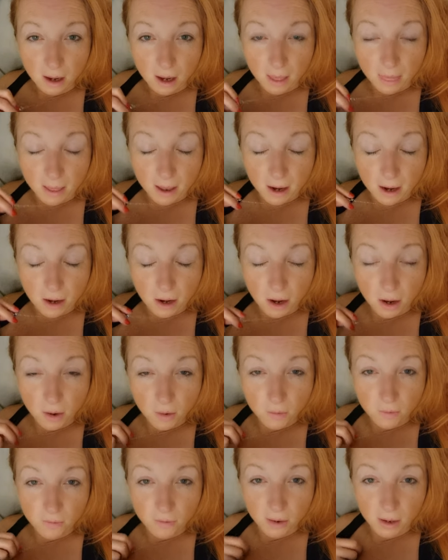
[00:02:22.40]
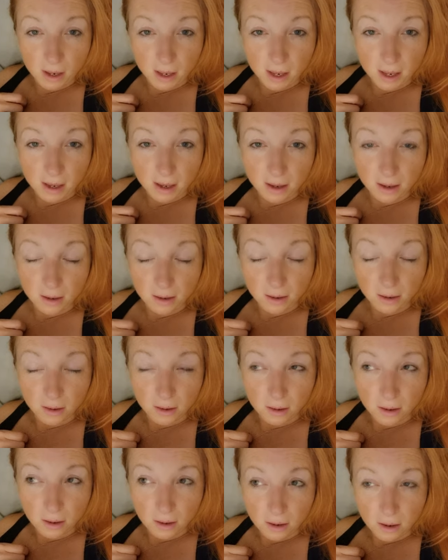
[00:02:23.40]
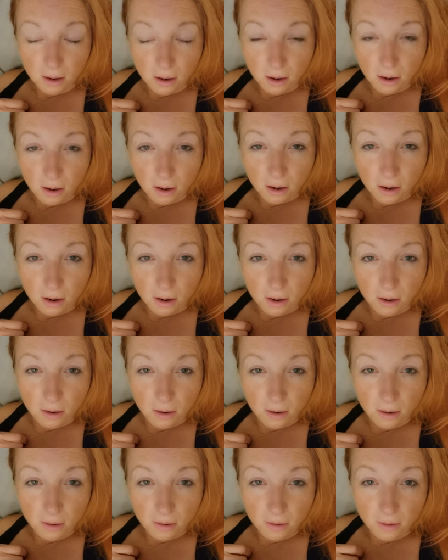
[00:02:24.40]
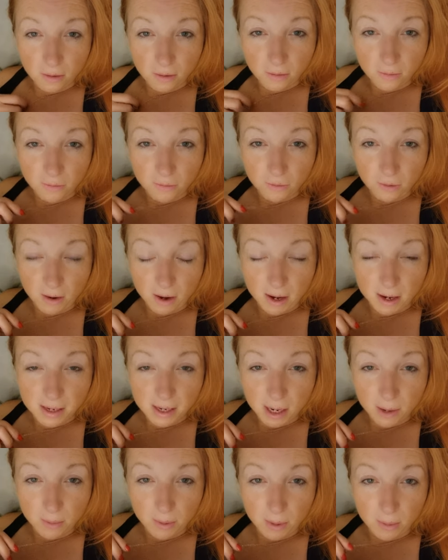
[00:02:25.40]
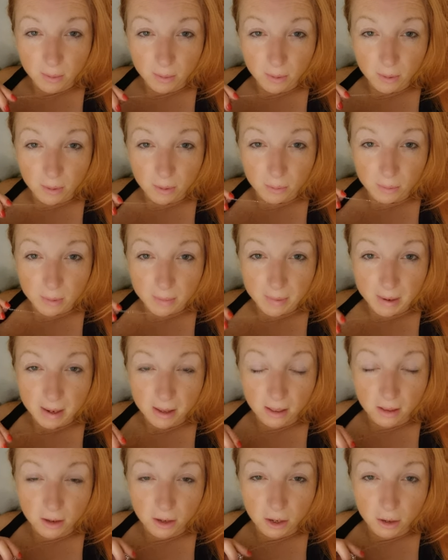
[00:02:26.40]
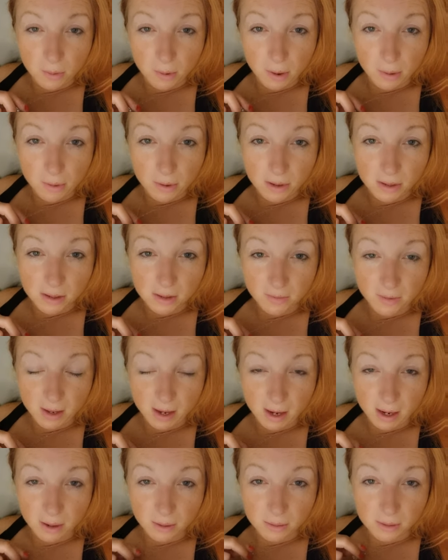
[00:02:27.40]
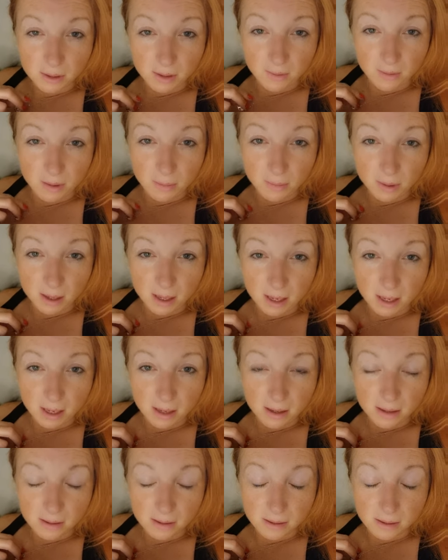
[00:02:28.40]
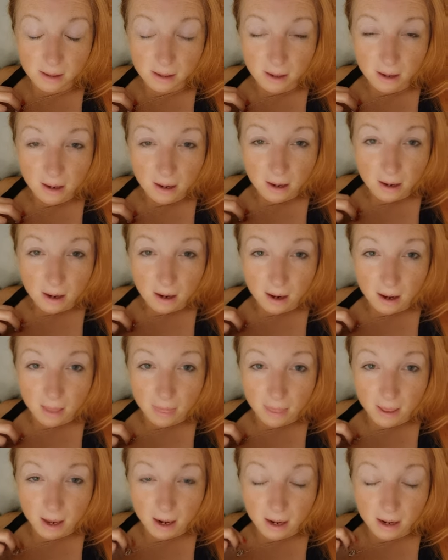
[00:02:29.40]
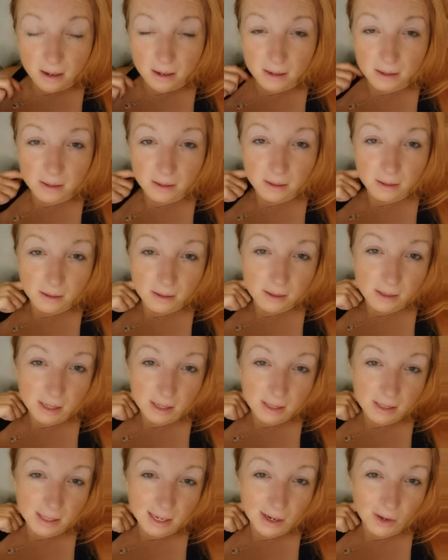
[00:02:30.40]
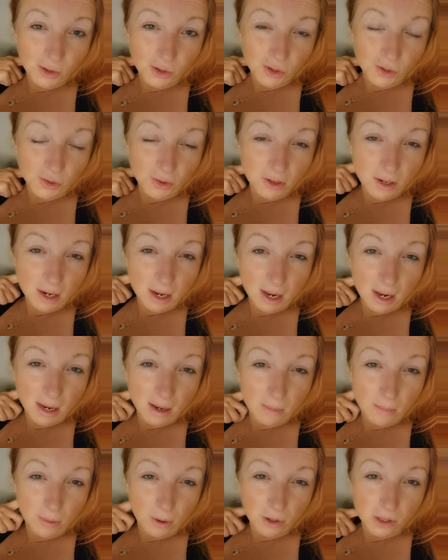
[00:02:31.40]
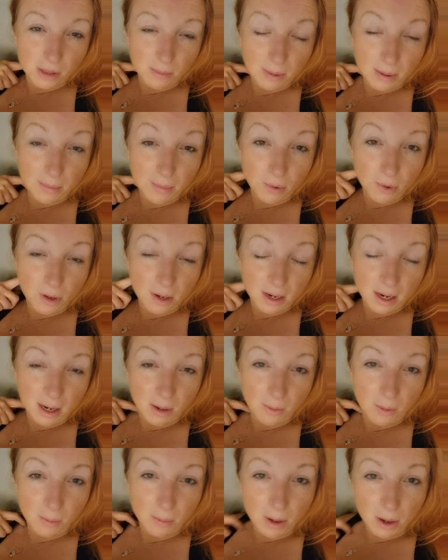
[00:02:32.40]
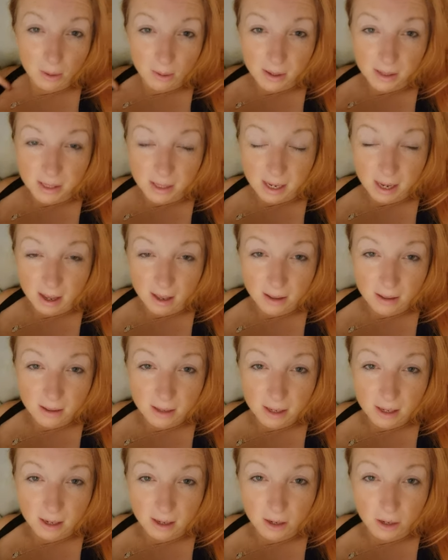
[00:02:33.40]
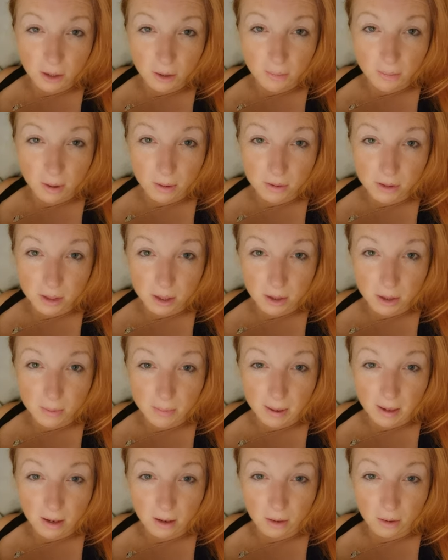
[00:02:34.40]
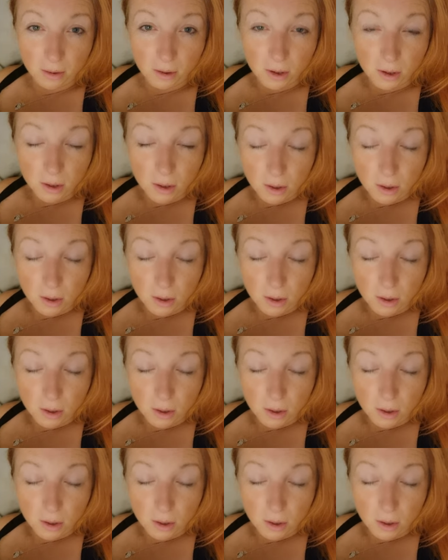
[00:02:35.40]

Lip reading: And then hopefully on Friday, we will be meeting the new owners of the house, giving them the keys. And then Saturday or Sunday, possibly Monday, we'll be going to get the new motor, depending on